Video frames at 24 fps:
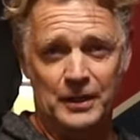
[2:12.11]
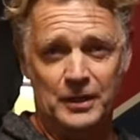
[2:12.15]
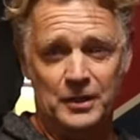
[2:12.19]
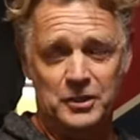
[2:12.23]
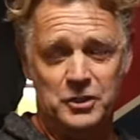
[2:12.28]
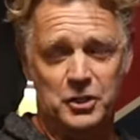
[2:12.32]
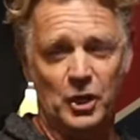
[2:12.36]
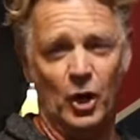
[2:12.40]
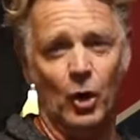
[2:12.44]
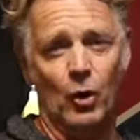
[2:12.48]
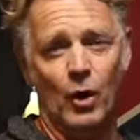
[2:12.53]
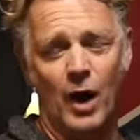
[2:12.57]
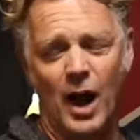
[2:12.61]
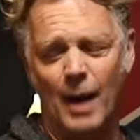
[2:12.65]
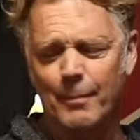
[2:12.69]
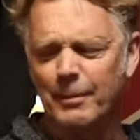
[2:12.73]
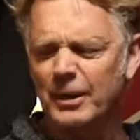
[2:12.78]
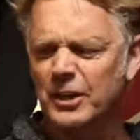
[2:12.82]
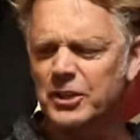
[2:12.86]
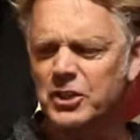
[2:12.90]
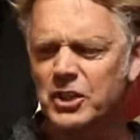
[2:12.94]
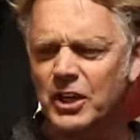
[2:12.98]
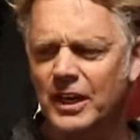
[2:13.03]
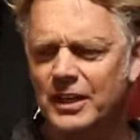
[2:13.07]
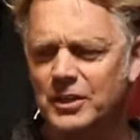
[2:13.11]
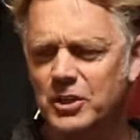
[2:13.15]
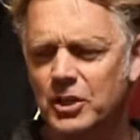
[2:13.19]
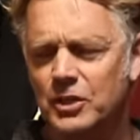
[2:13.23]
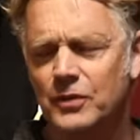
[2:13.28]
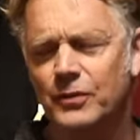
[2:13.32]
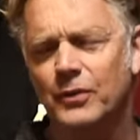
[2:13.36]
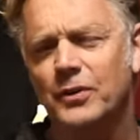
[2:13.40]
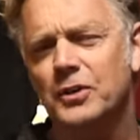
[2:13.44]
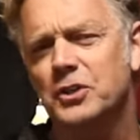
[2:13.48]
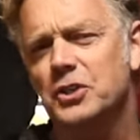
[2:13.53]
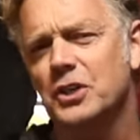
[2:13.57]
So I'm going to say,
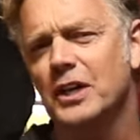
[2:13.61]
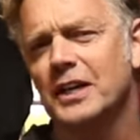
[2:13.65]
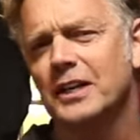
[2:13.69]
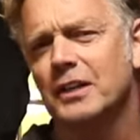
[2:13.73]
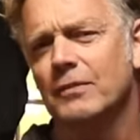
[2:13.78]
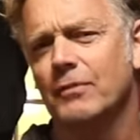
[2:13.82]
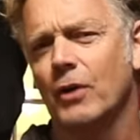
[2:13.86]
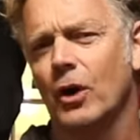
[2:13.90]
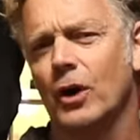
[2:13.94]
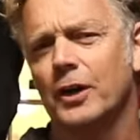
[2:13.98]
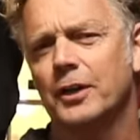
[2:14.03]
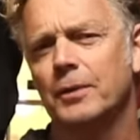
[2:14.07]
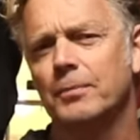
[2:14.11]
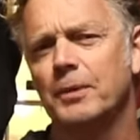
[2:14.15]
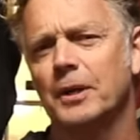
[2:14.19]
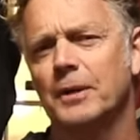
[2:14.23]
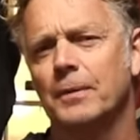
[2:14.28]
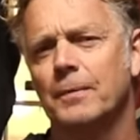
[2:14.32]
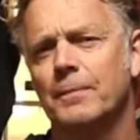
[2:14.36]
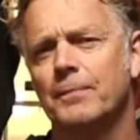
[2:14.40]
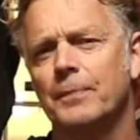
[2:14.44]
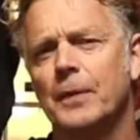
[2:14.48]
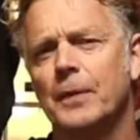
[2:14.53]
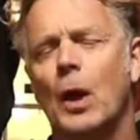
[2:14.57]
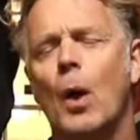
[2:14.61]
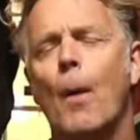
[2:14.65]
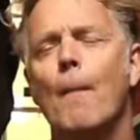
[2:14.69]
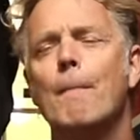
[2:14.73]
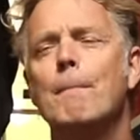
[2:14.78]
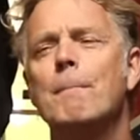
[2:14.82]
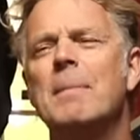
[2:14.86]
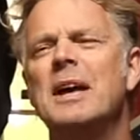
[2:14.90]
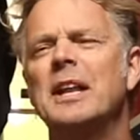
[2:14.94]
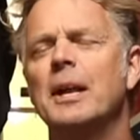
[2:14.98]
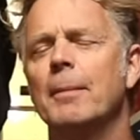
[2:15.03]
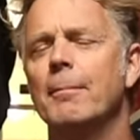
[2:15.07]
just for the sake of argument,
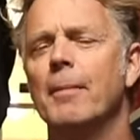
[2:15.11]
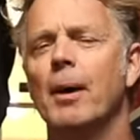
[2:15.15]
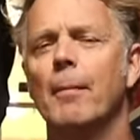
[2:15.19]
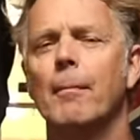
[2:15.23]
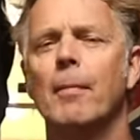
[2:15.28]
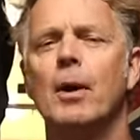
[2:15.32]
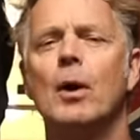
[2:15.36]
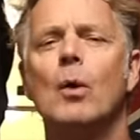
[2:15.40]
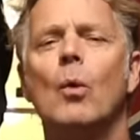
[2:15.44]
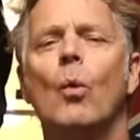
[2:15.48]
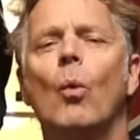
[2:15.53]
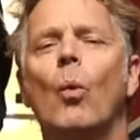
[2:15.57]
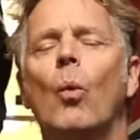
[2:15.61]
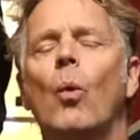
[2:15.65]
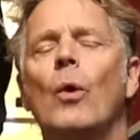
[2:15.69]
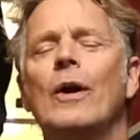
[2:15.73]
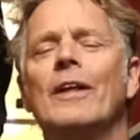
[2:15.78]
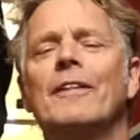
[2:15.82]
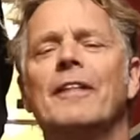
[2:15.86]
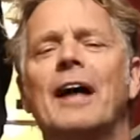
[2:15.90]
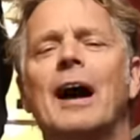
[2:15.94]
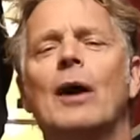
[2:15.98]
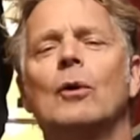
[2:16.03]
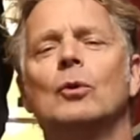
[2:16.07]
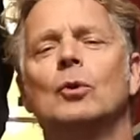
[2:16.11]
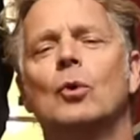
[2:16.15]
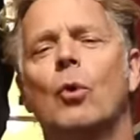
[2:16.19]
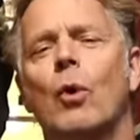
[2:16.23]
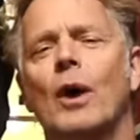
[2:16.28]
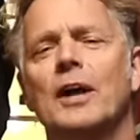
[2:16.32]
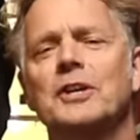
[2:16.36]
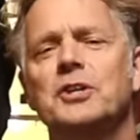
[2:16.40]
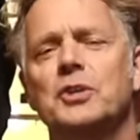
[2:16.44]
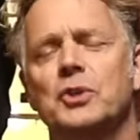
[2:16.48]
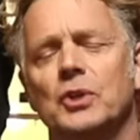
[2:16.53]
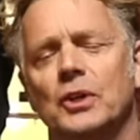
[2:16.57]
minimum, without
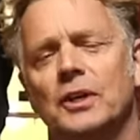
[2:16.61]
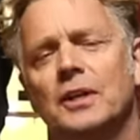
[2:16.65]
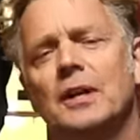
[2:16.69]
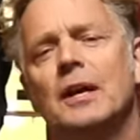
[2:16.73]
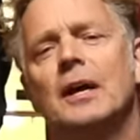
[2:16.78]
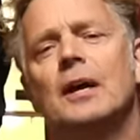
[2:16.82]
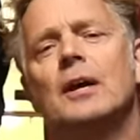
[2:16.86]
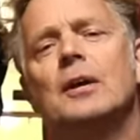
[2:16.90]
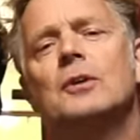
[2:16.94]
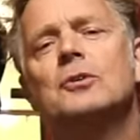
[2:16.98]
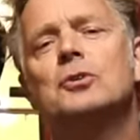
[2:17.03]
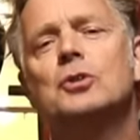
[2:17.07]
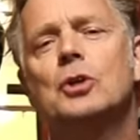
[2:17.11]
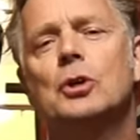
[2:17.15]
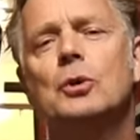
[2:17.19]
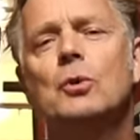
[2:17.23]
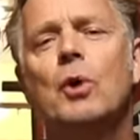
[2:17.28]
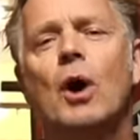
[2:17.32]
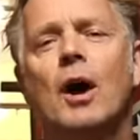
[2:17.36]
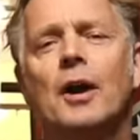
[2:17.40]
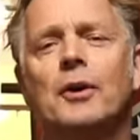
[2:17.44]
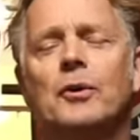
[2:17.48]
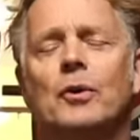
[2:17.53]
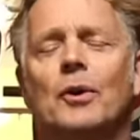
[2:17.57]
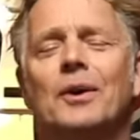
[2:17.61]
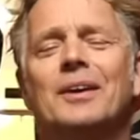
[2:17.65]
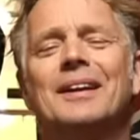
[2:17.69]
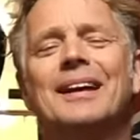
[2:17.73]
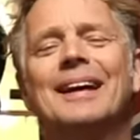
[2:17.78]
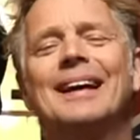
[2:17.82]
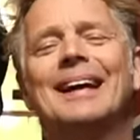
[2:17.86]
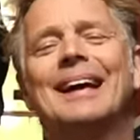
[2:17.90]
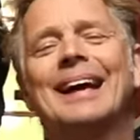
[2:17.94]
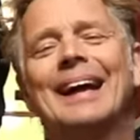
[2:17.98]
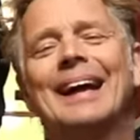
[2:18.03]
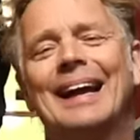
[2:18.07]
question,
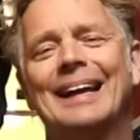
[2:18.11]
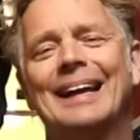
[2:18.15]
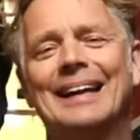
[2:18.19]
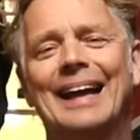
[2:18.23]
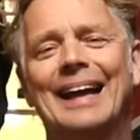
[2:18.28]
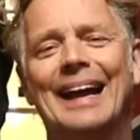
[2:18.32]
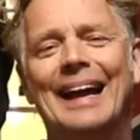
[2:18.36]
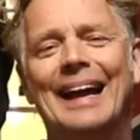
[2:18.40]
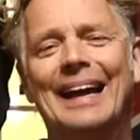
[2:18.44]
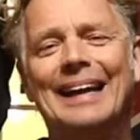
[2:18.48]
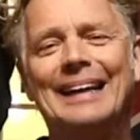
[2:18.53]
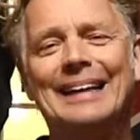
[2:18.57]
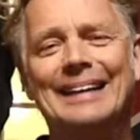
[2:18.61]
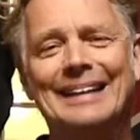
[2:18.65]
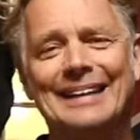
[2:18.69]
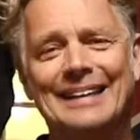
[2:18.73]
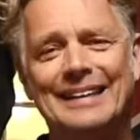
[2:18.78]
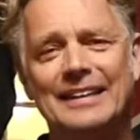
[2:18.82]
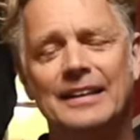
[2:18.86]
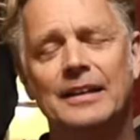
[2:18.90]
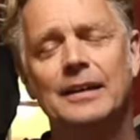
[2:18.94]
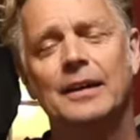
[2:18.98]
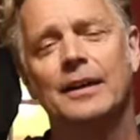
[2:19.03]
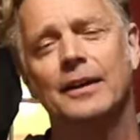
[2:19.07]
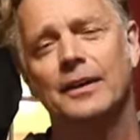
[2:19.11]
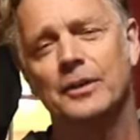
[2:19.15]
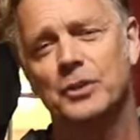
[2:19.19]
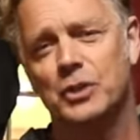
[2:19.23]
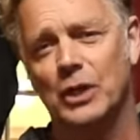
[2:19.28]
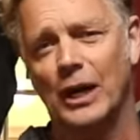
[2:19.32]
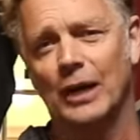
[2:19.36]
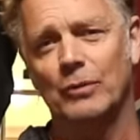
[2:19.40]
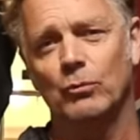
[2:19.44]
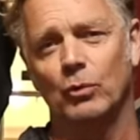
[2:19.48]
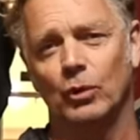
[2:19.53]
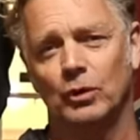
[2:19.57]
280
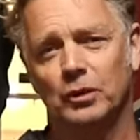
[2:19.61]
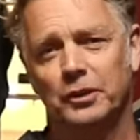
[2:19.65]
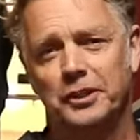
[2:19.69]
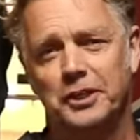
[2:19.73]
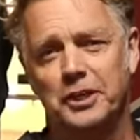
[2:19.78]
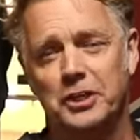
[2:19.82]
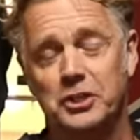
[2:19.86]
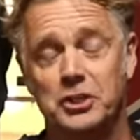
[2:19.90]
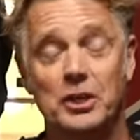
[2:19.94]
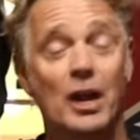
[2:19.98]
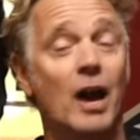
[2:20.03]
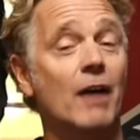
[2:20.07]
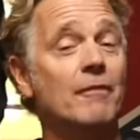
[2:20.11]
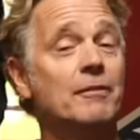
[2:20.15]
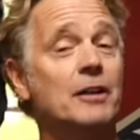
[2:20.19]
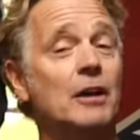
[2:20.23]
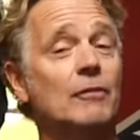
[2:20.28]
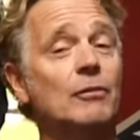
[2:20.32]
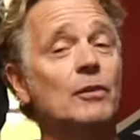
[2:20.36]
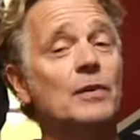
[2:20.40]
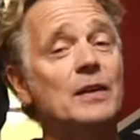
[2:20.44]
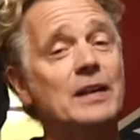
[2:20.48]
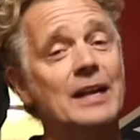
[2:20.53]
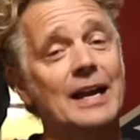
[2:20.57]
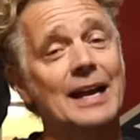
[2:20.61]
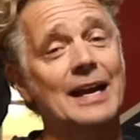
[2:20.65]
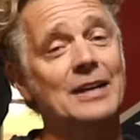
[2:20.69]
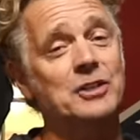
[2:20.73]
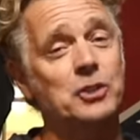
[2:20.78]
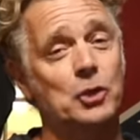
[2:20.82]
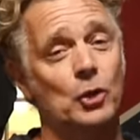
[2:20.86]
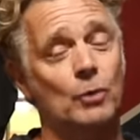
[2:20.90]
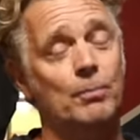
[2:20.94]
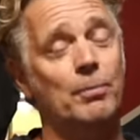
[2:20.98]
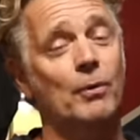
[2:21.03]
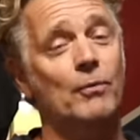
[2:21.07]
General Lees. Now, I've given the
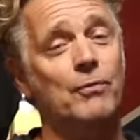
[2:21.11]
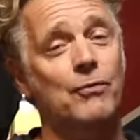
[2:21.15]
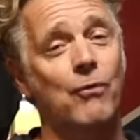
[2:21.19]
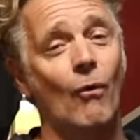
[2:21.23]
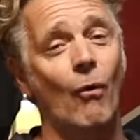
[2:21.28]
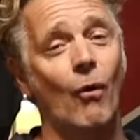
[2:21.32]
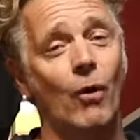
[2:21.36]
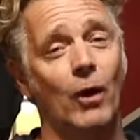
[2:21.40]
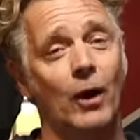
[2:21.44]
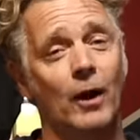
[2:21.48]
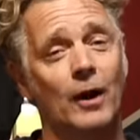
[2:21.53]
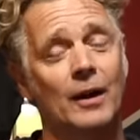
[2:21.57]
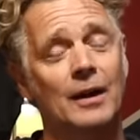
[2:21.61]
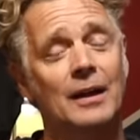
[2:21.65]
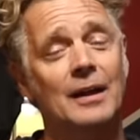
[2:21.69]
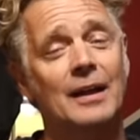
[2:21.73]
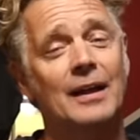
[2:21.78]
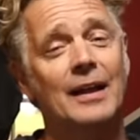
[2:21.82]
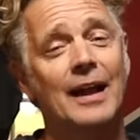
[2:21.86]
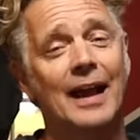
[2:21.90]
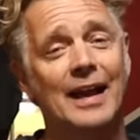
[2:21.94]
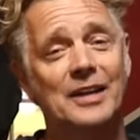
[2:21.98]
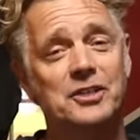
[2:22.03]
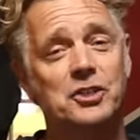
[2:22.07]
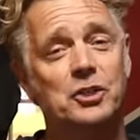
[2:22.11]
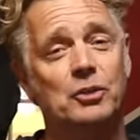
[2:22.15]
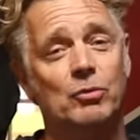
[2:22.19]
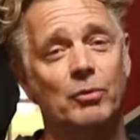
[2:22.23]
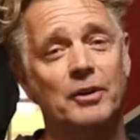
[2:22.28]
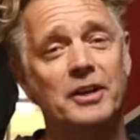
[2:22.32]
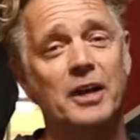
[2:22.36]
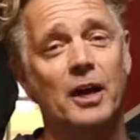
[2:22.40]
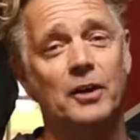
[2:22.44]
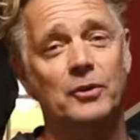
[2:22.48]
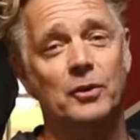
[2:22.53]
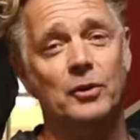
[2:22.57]
answer before as
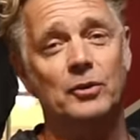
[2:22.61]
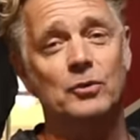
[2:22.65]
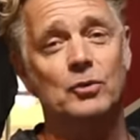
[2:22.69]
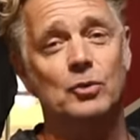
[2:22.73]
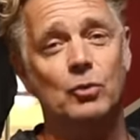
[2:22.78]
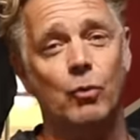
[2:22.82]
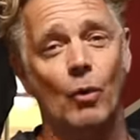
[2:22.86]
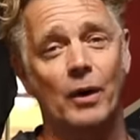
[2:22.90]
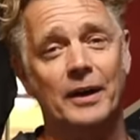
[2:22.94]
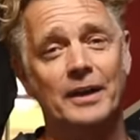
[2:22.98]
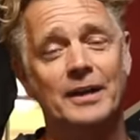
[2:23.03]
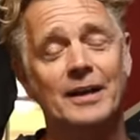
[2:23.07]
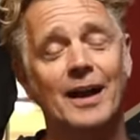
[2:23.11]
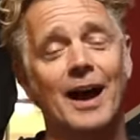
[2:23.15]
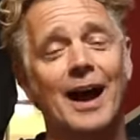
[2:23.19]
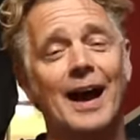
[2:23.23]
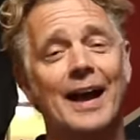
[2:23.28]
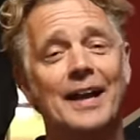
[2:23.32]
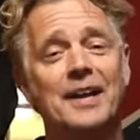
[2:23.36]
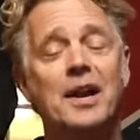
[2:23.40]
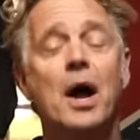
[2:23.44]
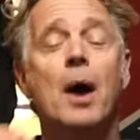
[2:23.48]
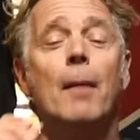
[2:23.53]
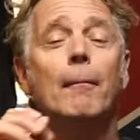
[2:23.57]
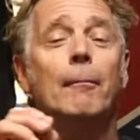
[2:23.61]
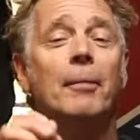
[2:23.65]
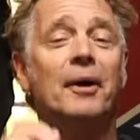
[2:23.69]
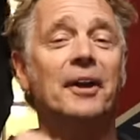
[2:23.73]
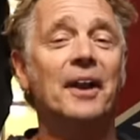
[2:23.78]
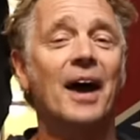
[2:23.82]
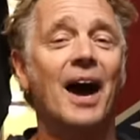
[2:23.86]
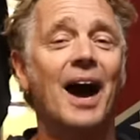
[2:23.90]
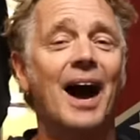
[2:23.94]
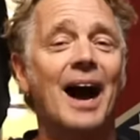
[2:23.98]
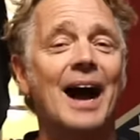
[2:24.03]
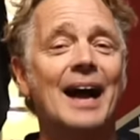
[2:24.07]
329,
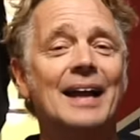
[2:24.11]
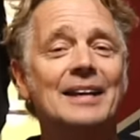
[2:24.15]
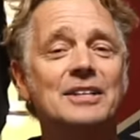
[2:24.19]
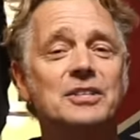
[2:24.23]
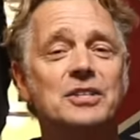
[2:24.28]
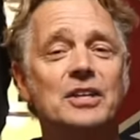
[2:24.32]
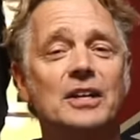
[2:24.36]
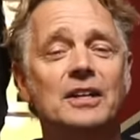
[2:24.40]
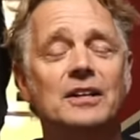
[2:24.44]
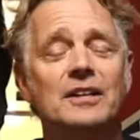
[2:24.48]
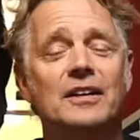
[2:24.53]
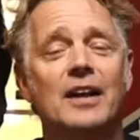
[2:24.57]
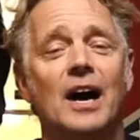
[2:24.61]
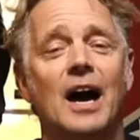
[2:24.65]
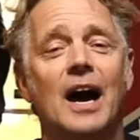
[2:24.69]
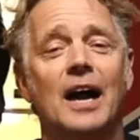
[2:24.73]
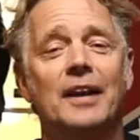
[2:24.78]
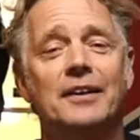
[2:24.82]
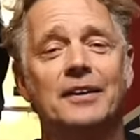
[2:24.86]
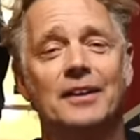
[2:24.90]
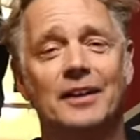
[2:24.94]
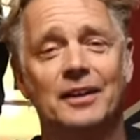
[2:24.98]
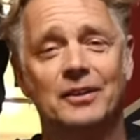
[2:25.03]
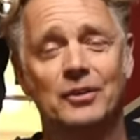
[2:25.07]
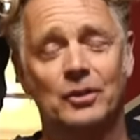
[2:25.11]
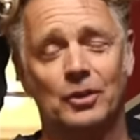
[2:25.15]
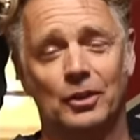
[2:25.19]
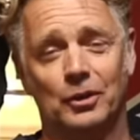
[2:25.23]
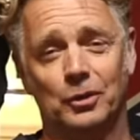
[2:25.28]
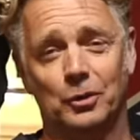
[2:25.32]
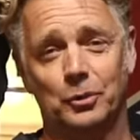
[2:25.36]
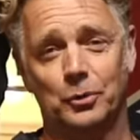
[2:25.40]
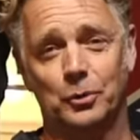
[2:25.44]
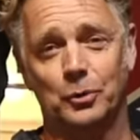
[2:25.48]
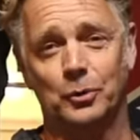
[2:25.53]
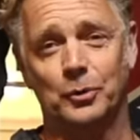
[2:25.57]
but I did not
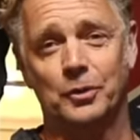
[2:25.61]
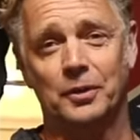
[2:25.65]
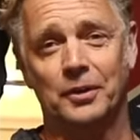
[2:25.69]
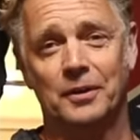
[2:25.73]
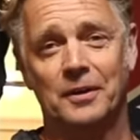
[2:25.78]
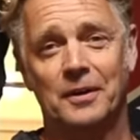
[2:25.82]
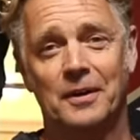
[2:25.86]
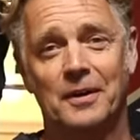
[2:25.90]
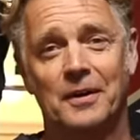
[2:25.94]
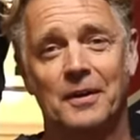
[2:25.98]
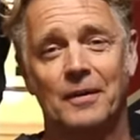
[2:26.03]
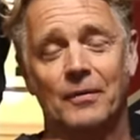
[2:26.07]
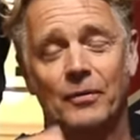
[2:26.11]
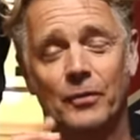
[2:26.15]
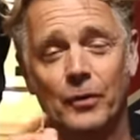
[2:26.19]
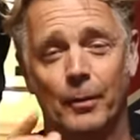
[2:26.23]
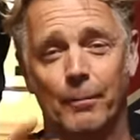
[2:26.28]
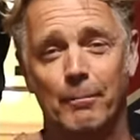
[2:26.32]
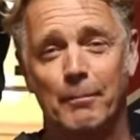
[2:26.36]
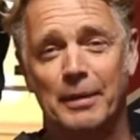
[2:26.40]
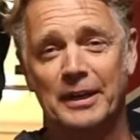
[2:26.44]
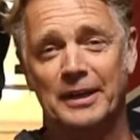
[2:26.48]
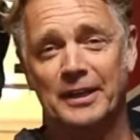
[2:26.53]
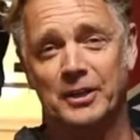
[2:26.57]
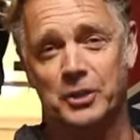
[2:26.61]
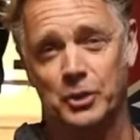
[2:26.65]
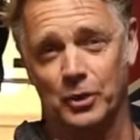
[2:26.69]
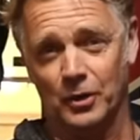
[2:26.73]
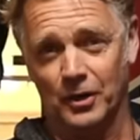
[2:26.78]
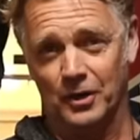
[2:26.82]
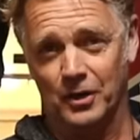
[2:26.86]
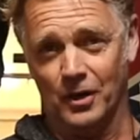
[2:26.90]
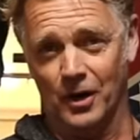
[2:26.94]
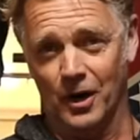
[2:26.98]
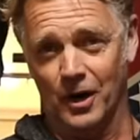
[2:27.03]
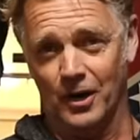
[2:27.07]
include the miniature
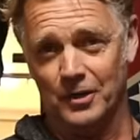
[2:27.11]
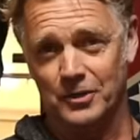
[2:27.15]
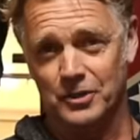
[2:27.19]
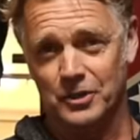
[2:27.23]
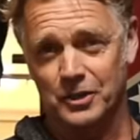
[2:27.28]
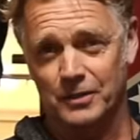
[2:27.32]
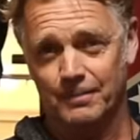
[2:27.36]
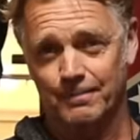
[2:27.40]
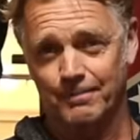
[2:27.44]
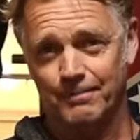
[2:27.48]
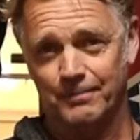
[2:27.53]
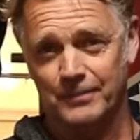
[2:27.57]
cars.